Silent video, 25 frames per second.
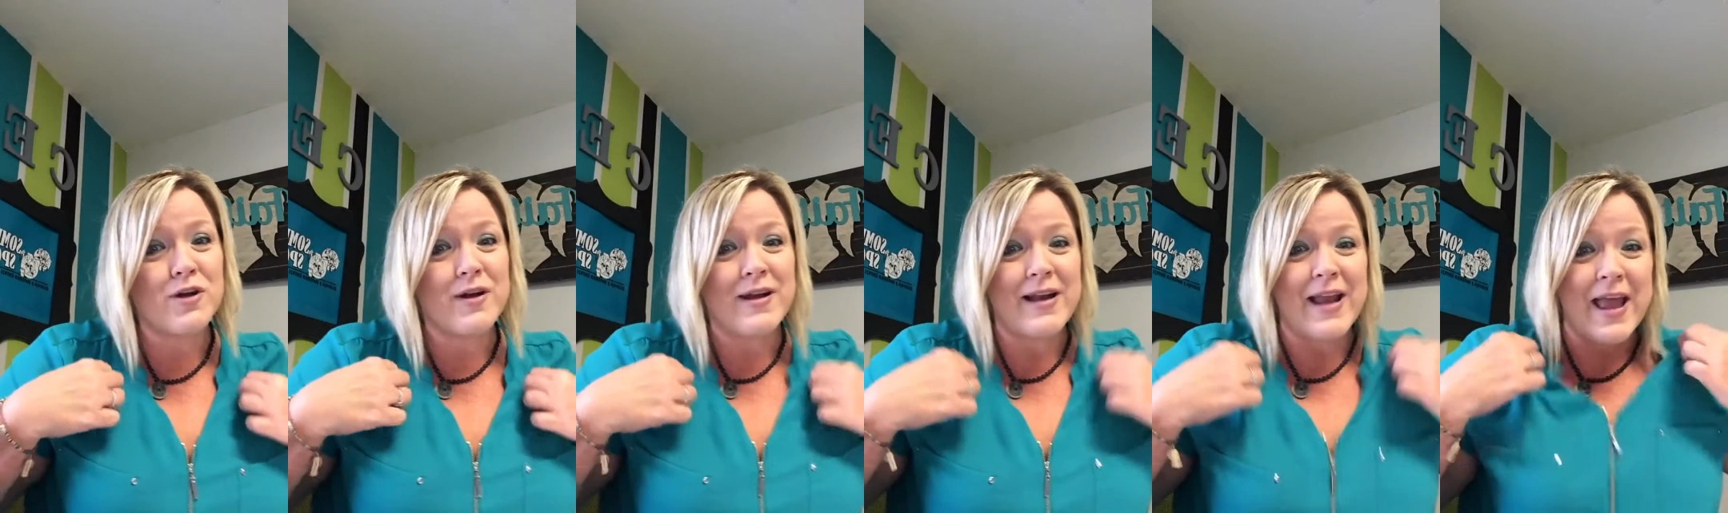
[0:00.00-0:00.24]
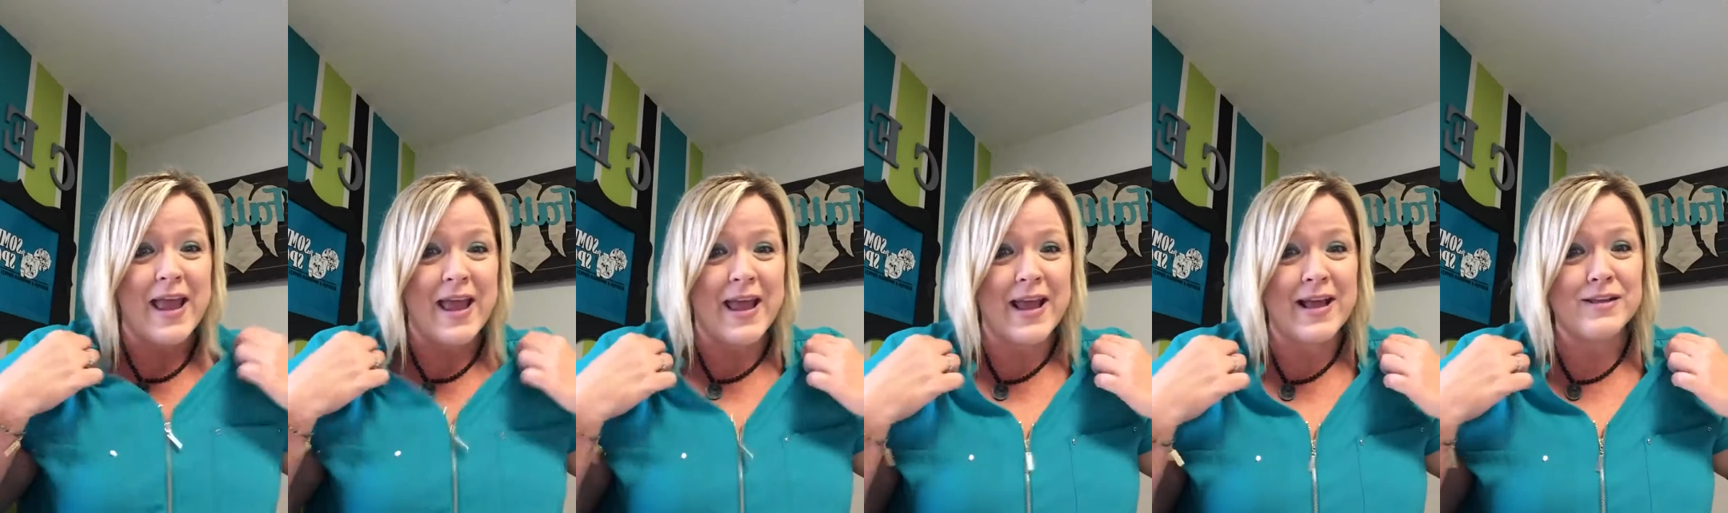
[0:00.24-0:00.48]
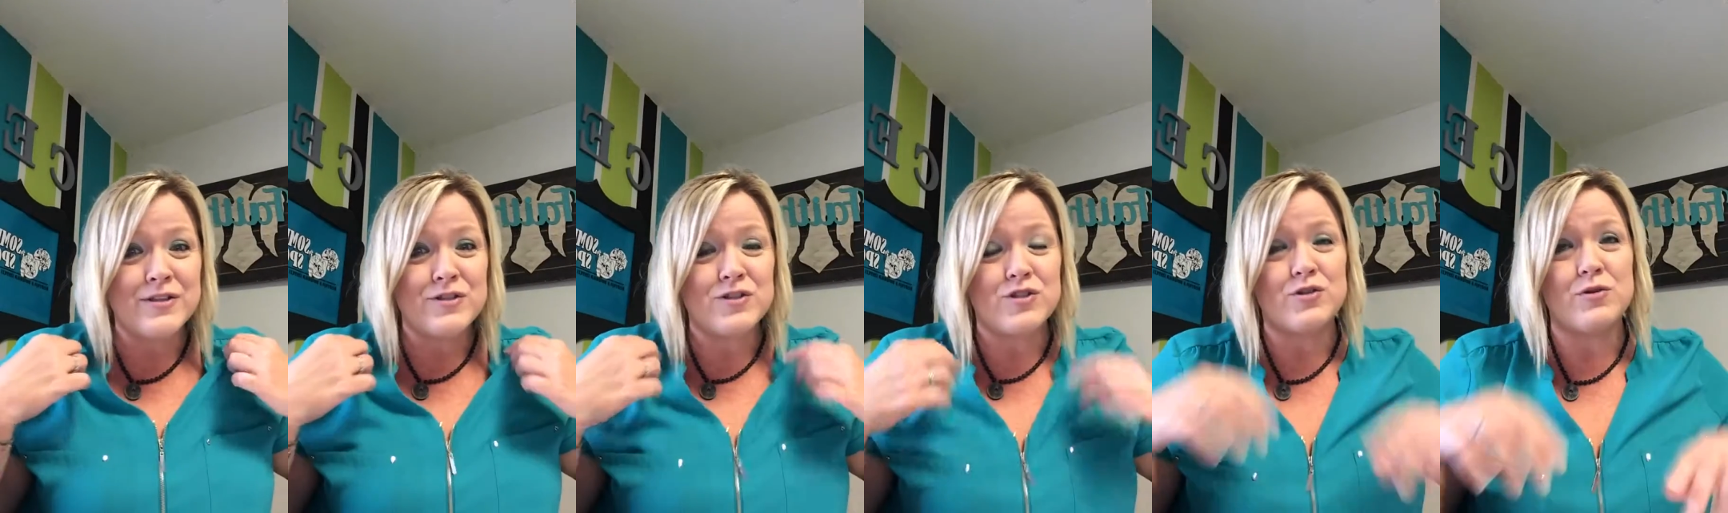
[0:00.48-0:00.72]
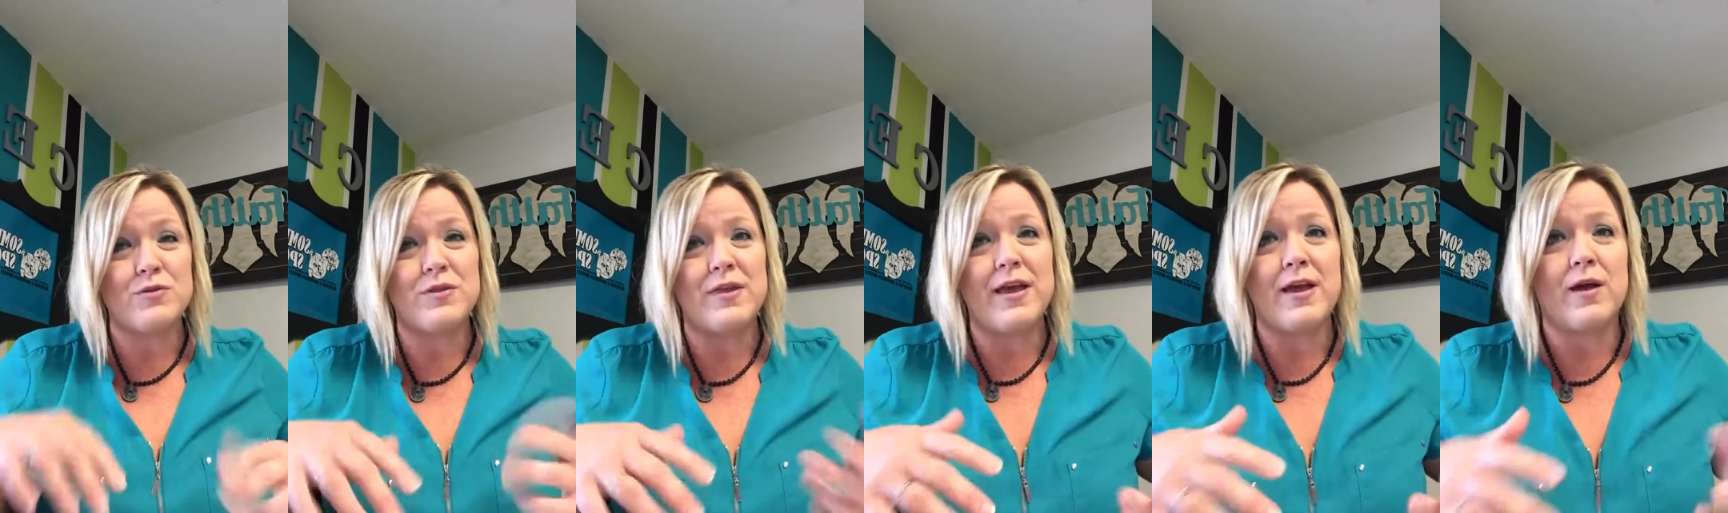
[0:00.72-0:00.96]
on hand
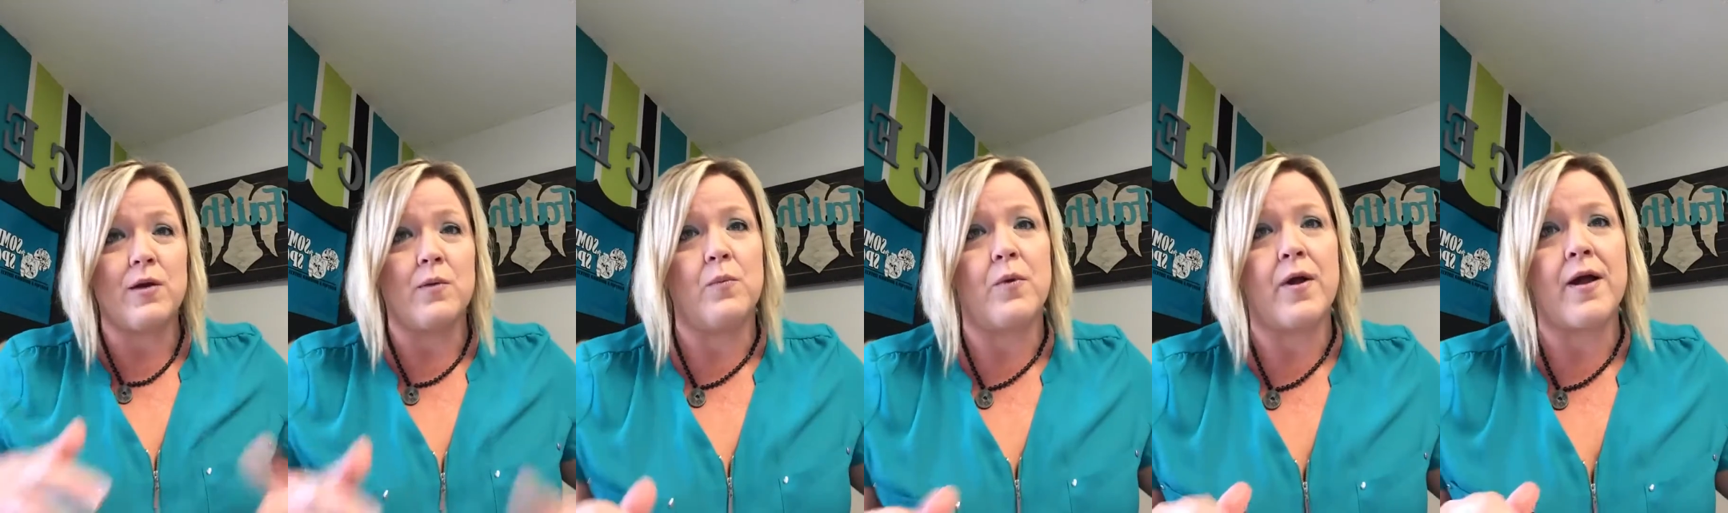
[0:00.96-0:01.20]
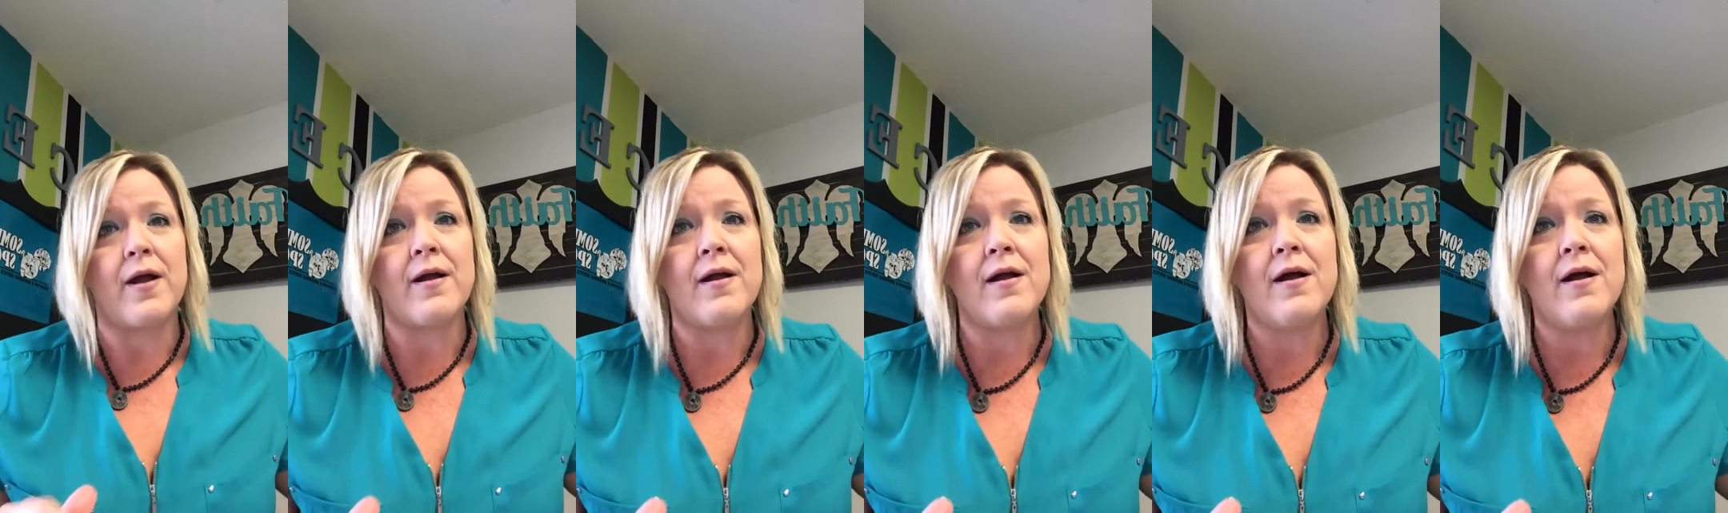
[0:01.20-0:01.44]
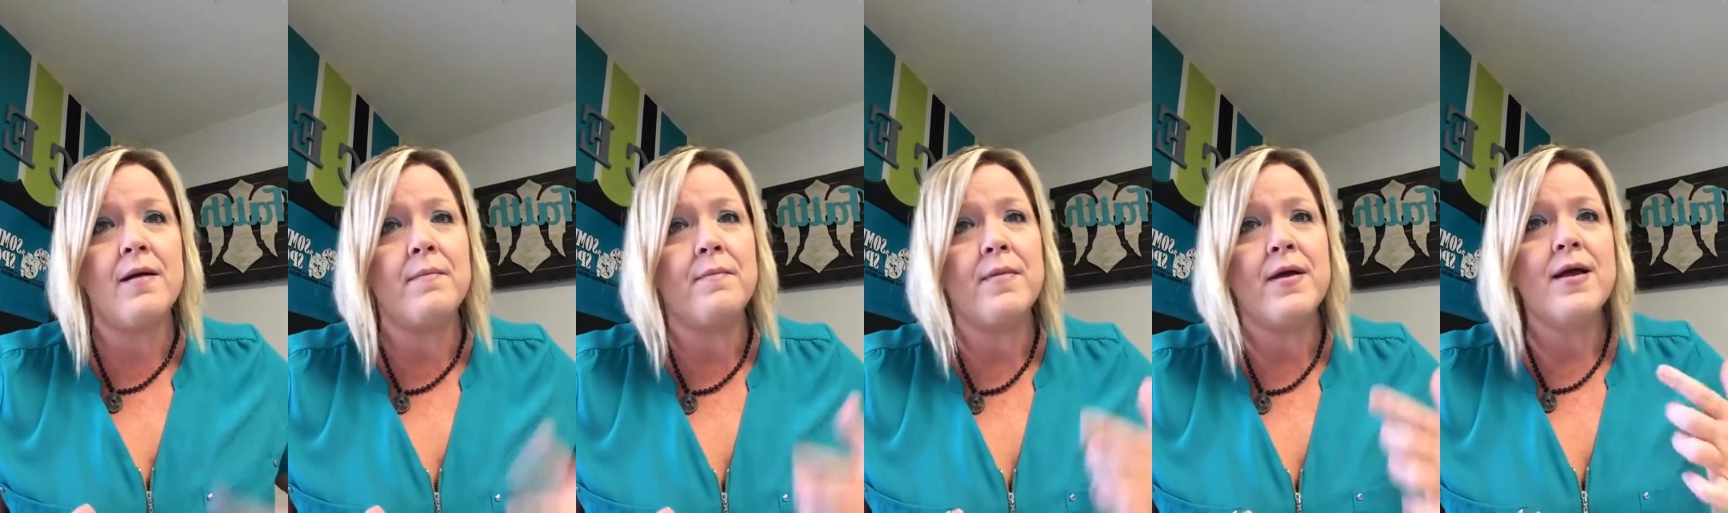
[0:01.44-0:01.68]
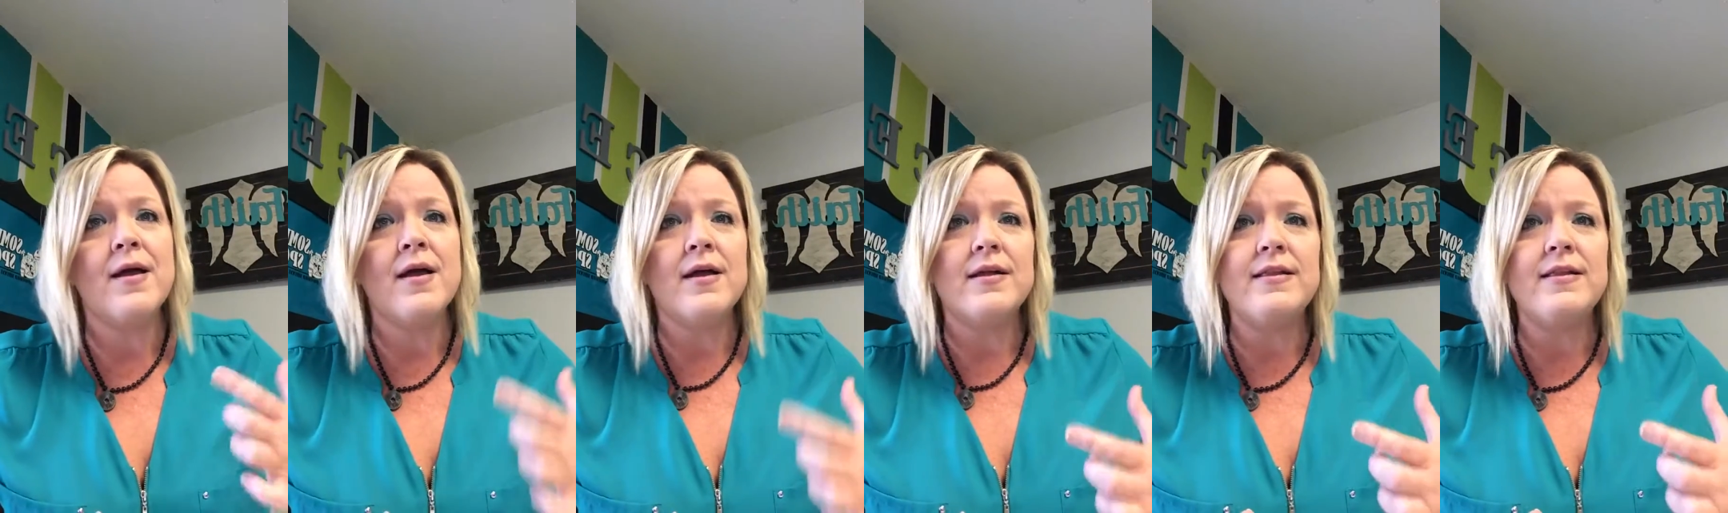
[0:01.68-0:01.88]
so they can wear them?